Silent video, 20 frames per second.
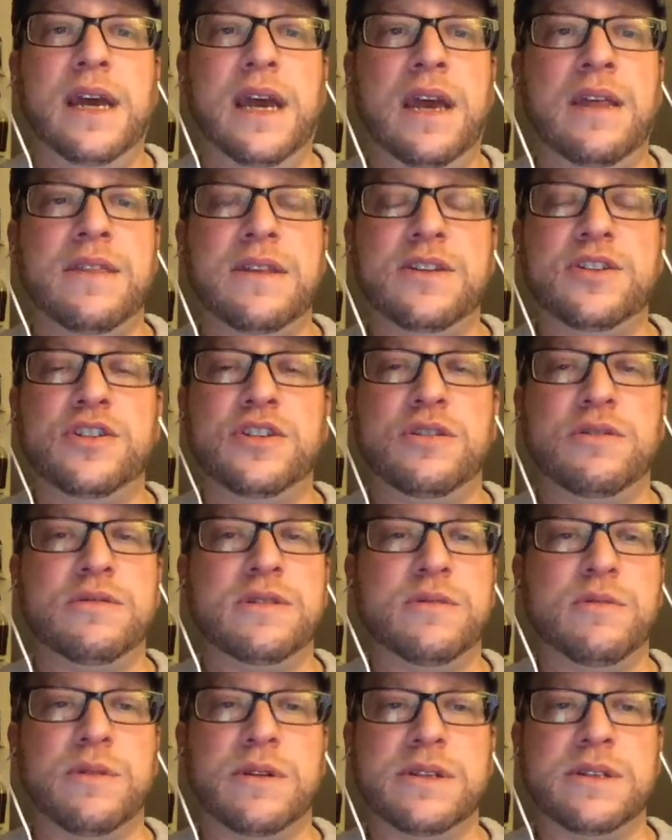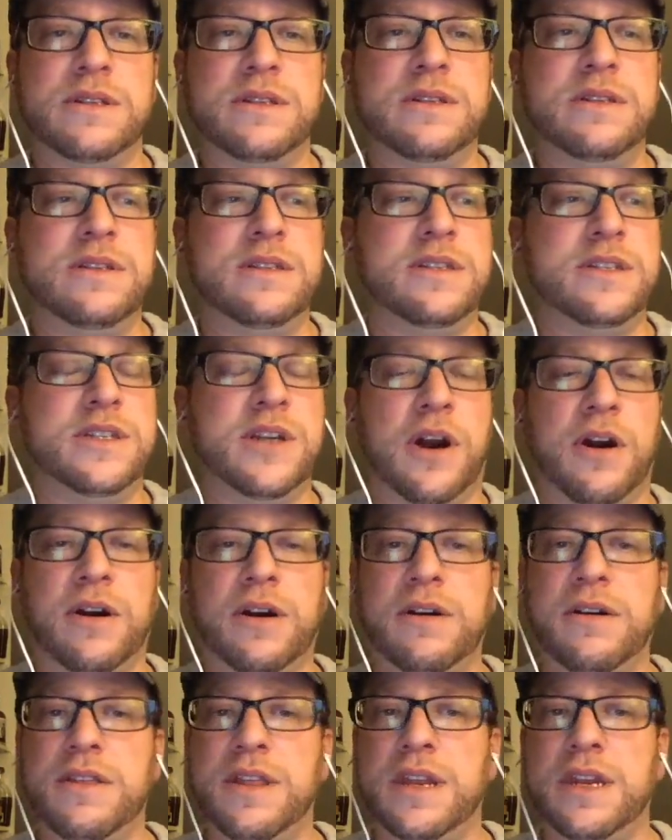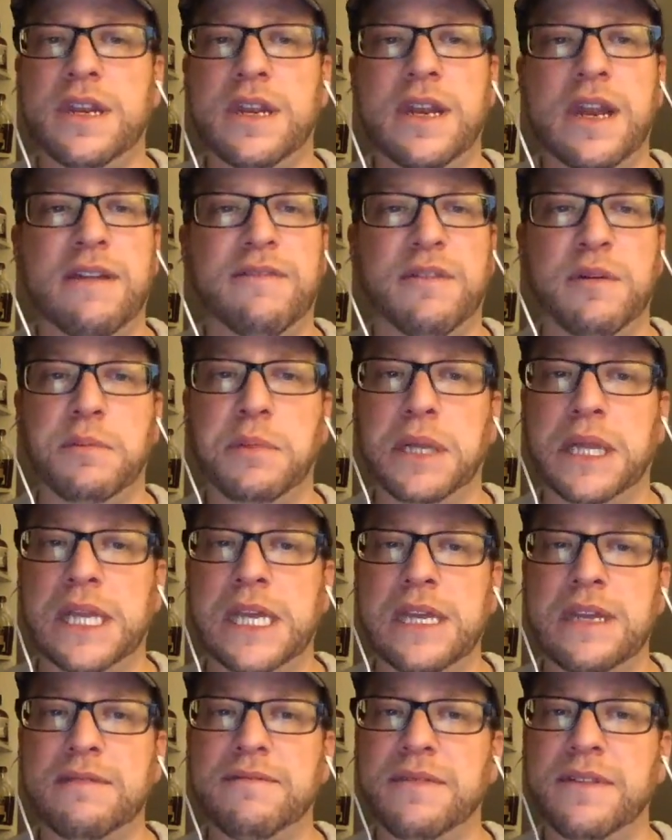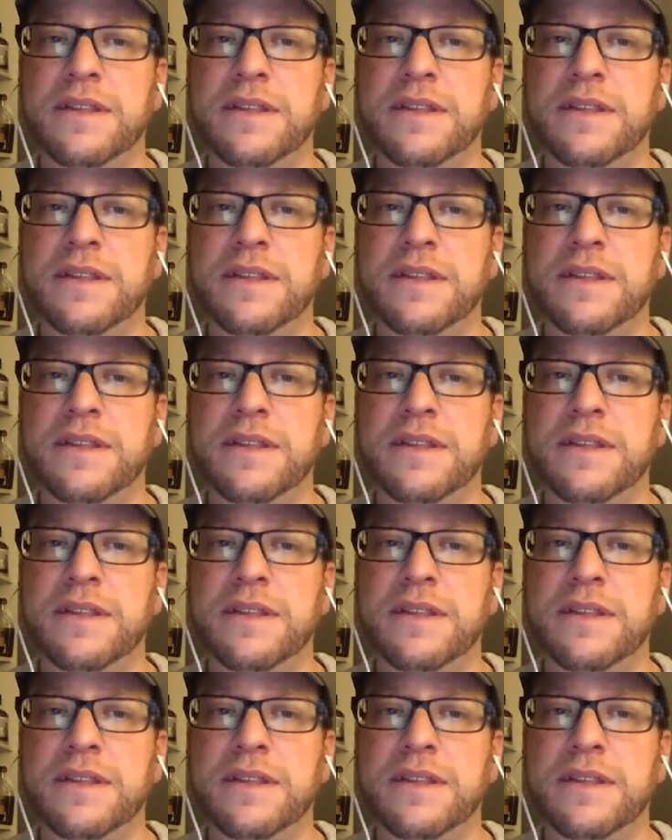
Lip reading: and the juice was darker than you'd ever believe.